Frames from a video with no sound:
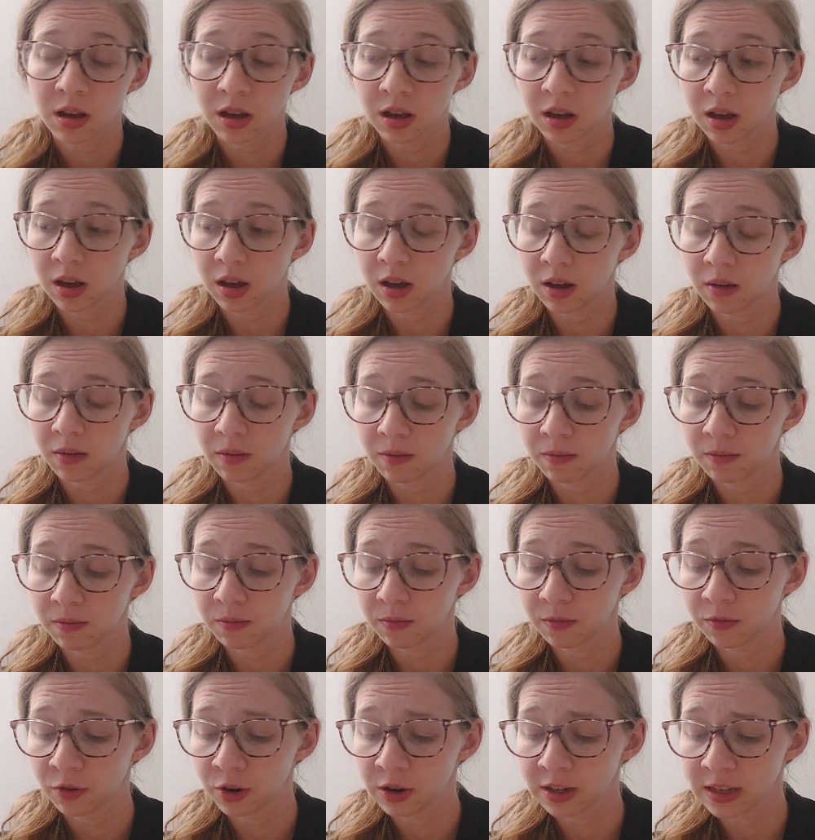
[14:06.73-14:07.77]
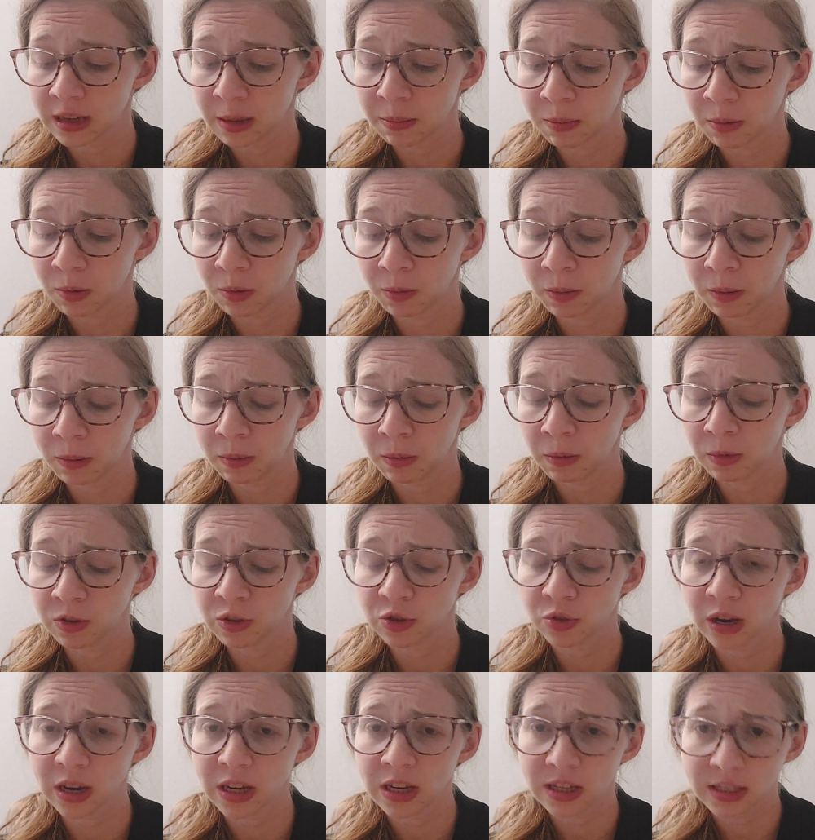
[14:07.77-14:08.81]
For example, people with
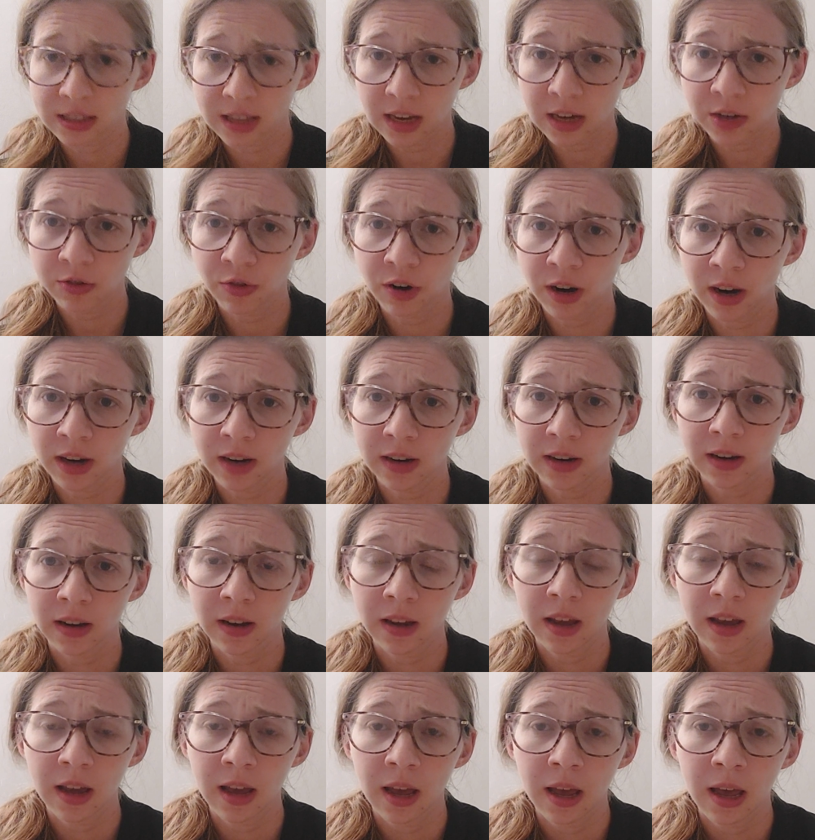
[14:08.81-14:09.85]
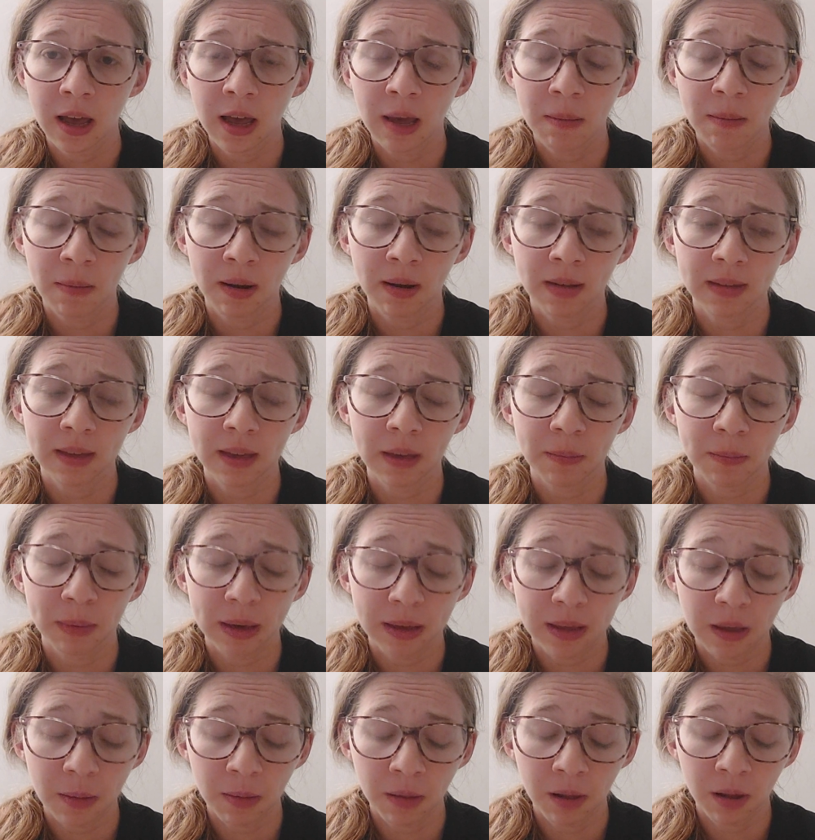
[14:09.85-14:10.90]
stage fright might take
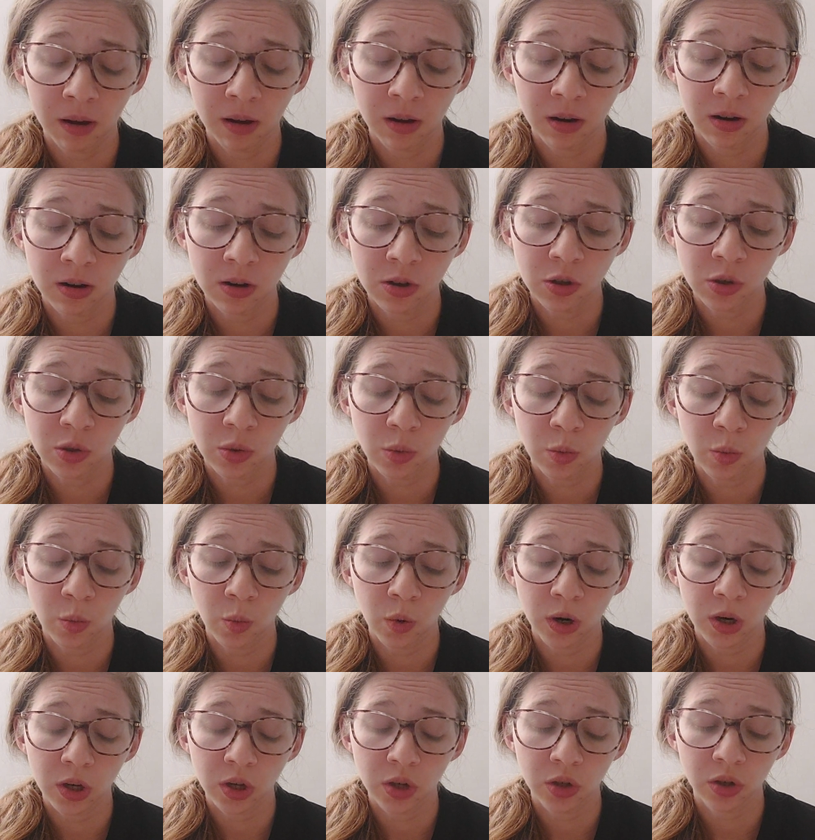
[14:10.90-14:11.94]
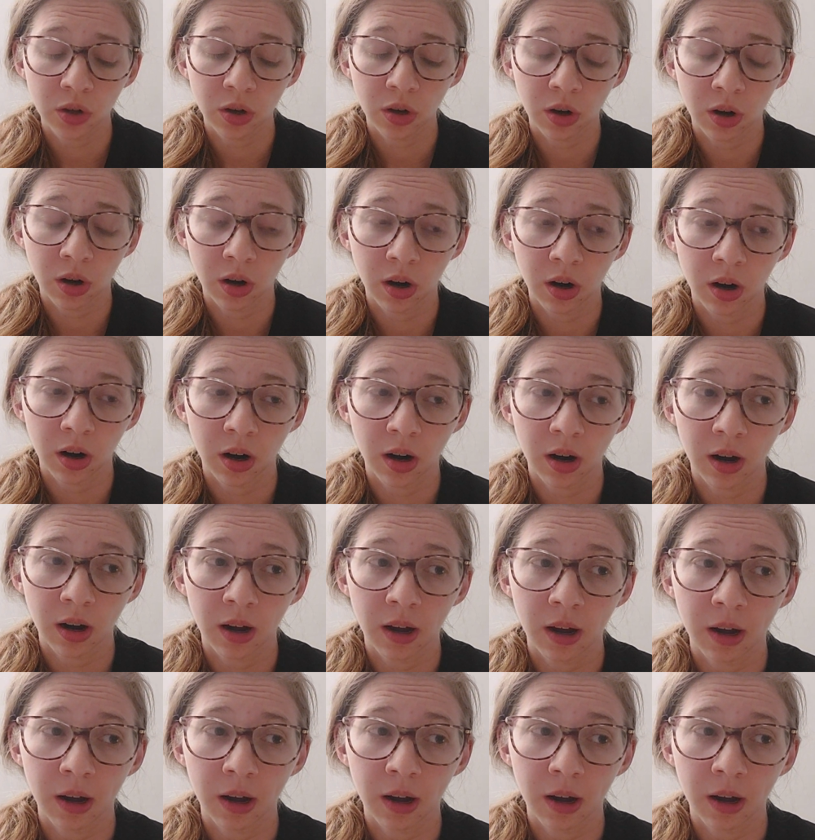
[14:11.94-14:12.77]
beta blockers, which are